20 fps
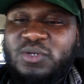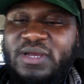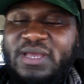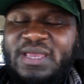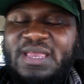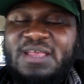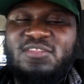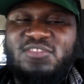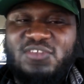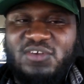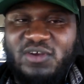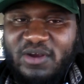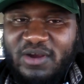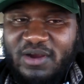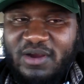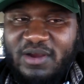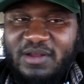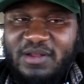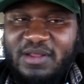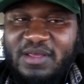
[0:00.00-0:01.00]
in
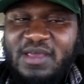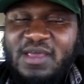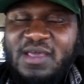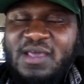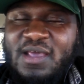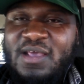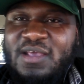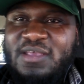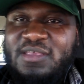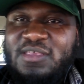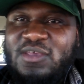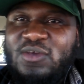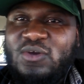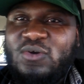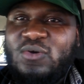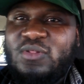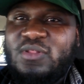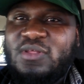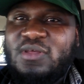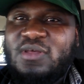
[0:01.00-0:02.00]
turn
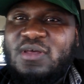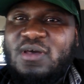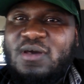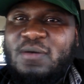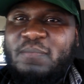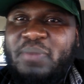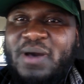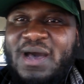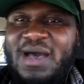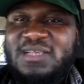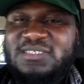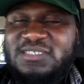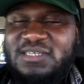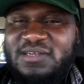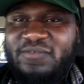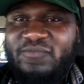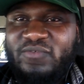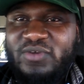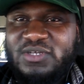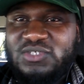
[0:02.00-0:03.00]
yield a
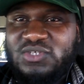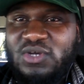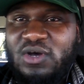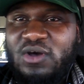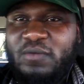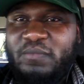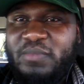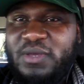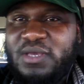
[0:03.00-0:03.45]
positive result,